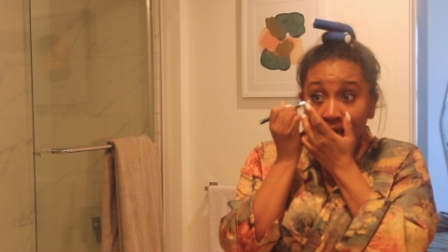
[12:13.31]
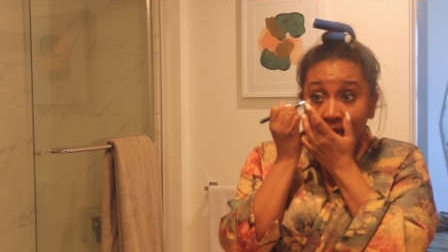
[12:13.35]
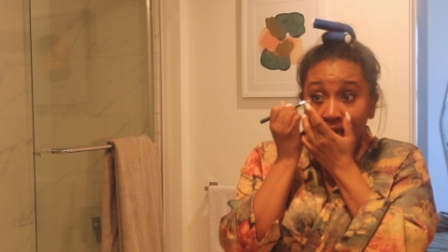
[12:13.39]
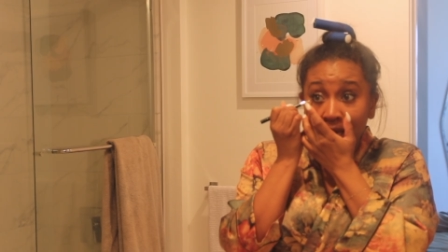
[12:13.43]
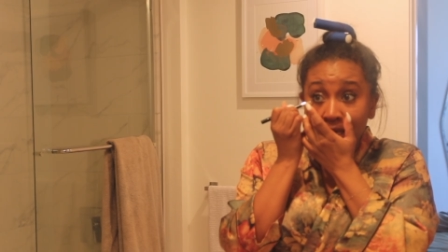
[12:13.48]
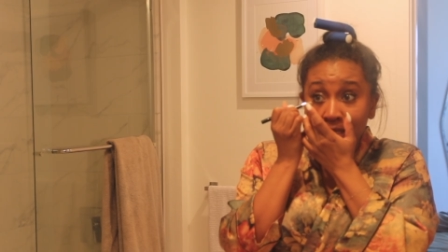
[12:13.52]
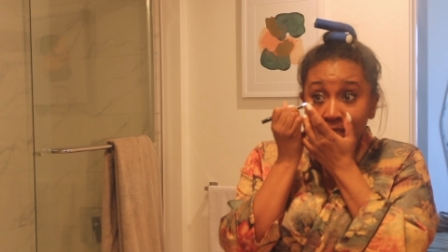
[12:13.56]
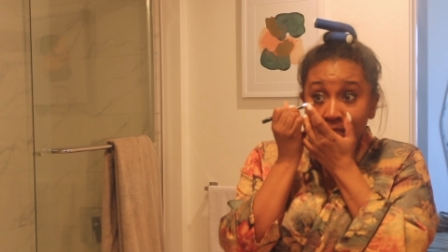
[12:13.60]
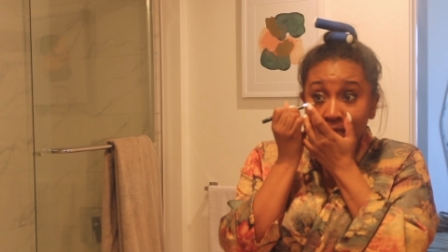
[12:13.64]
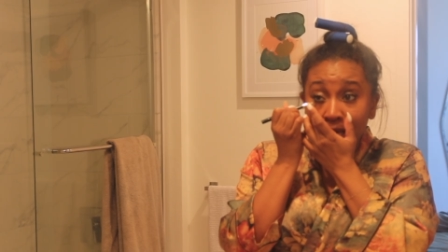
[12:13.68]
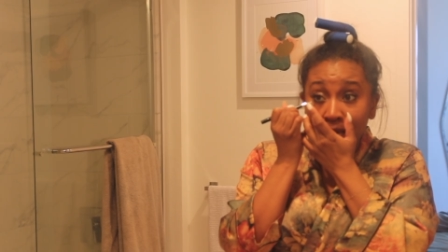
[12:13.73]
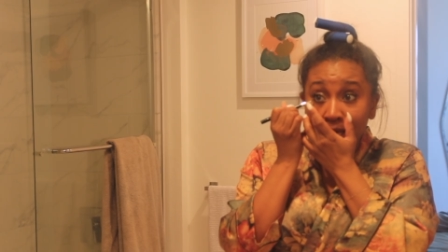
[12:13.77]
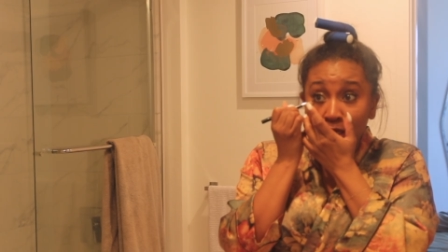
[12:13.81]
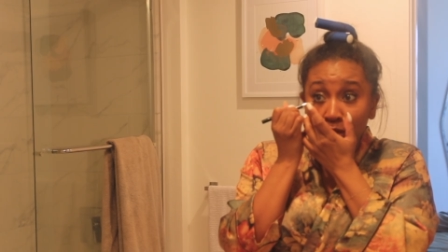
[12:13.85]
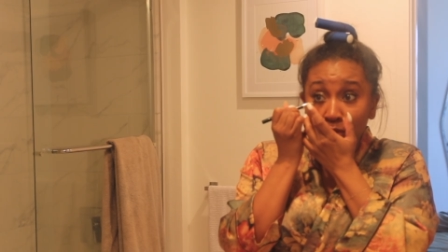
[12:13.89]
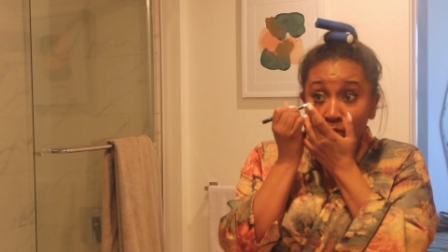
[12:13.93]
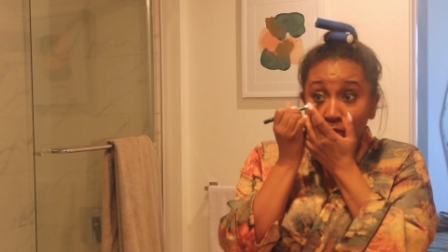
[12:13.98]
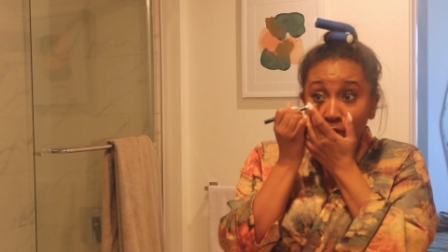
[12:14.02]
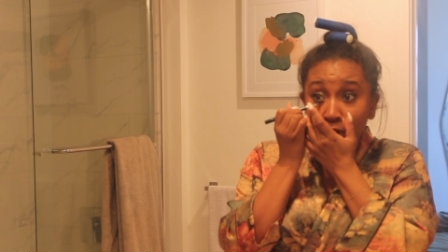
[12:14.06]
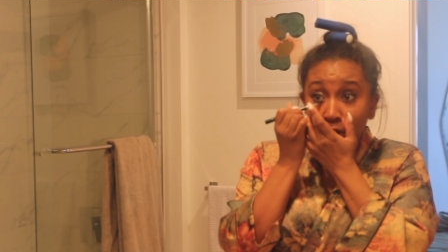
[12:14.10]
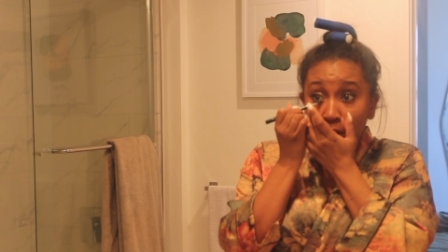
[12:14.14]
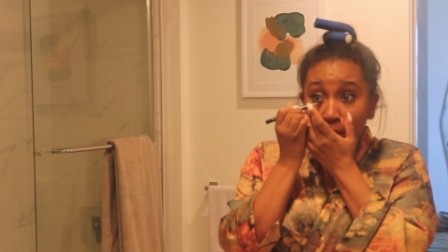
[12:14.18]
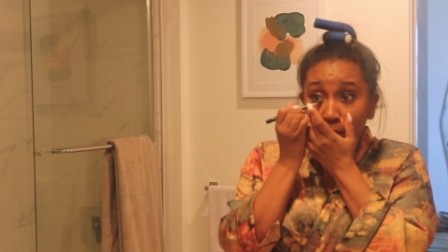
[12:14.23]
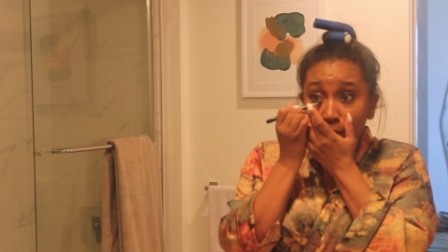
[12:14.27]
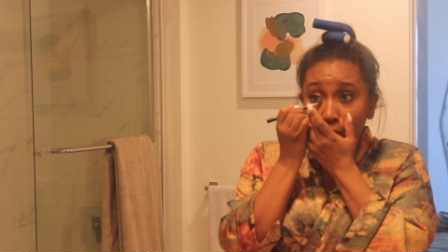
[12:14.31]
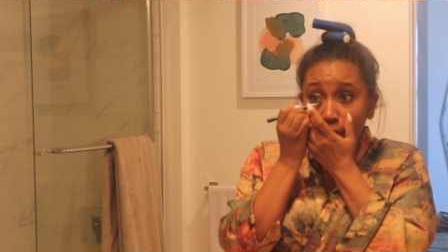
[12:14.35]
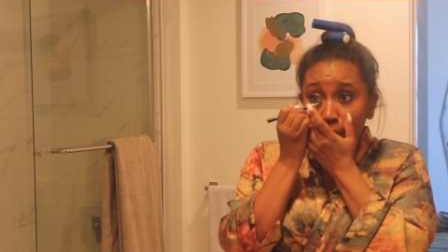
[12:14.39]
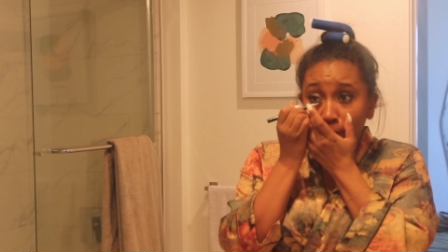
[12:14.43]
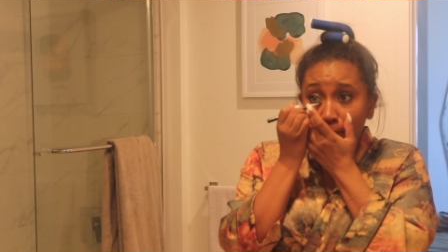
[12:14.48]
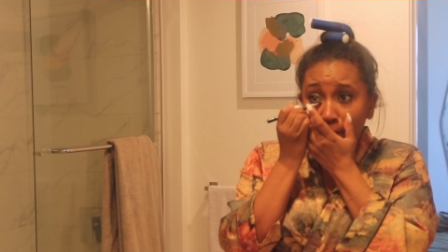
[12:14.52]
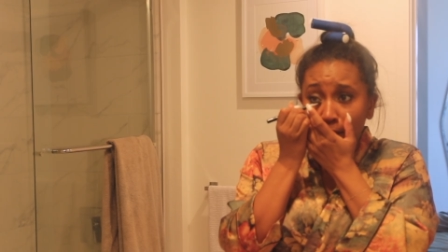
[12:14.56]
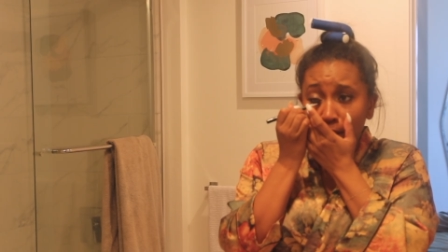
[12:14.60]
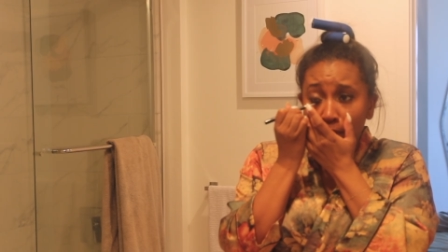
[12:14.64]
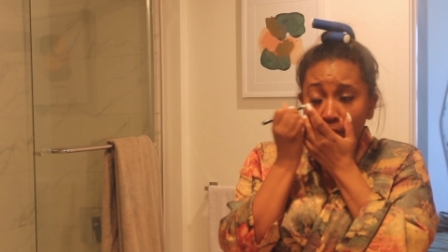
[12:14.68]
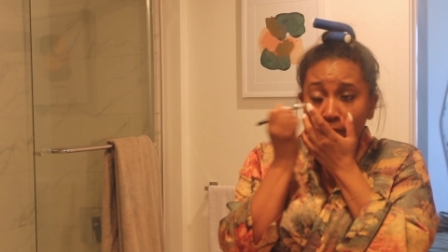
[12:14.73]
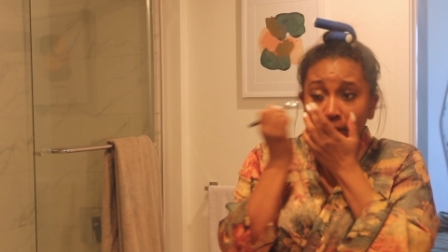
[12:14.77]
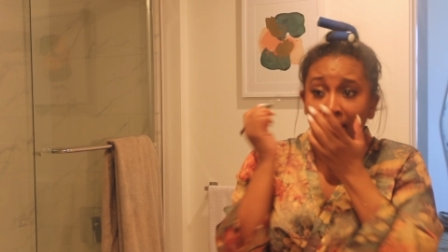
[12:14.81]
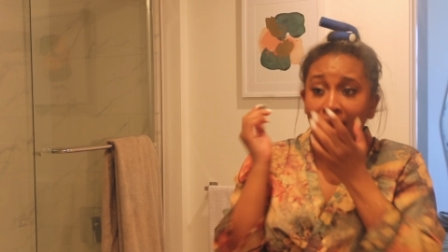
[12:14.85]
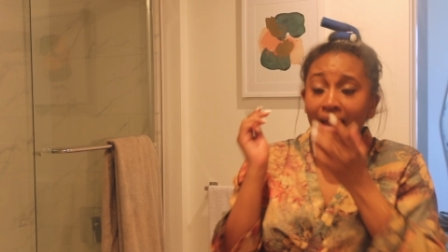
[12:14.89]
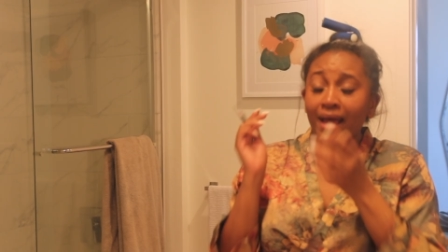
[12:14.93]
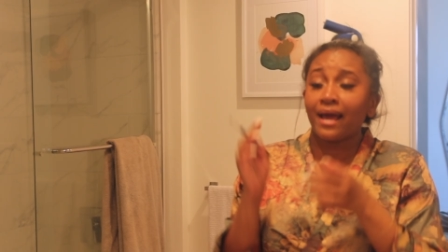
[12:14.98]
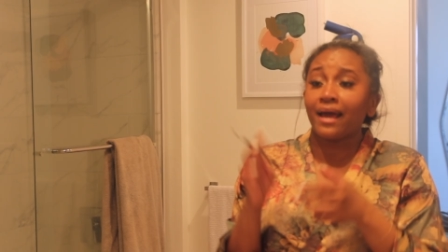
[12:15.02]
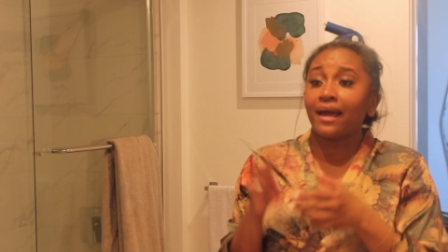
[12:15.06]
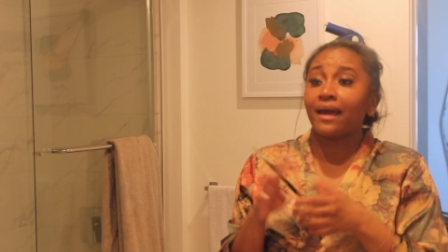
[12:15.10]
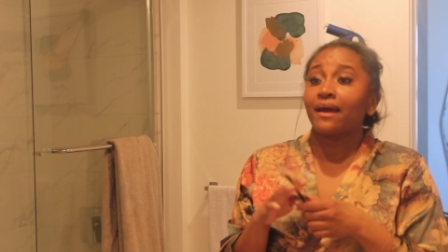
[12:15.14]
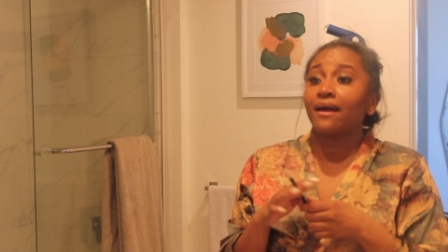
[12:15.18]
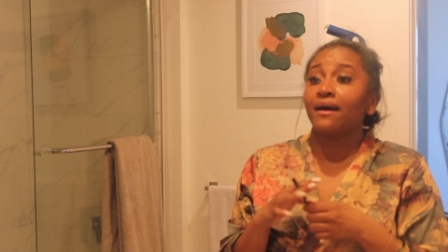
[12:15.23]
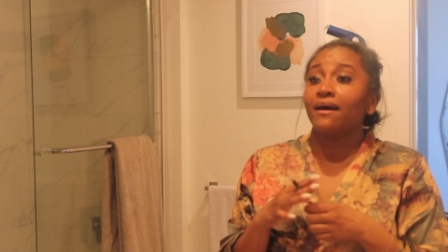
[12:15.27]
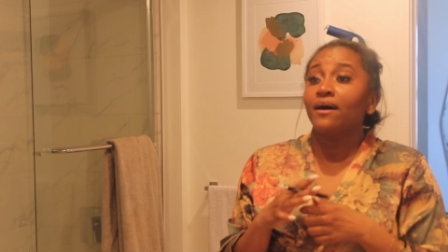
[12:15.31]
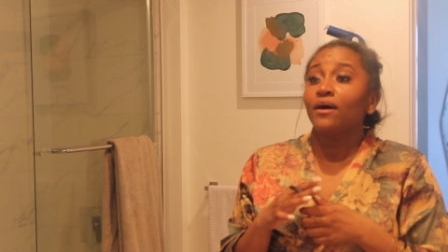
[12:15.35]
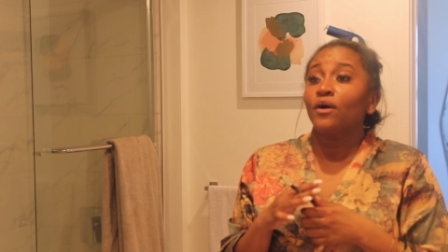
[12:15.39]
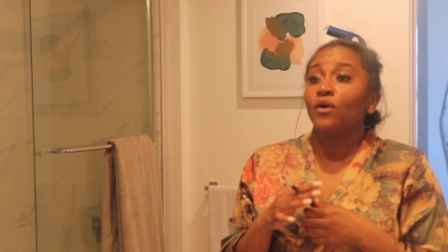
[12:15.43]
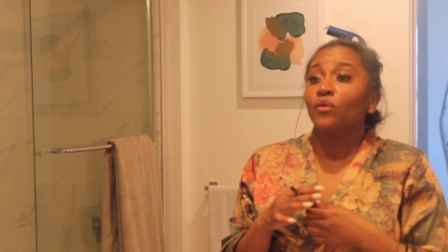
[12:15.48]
is that you know you'll be okay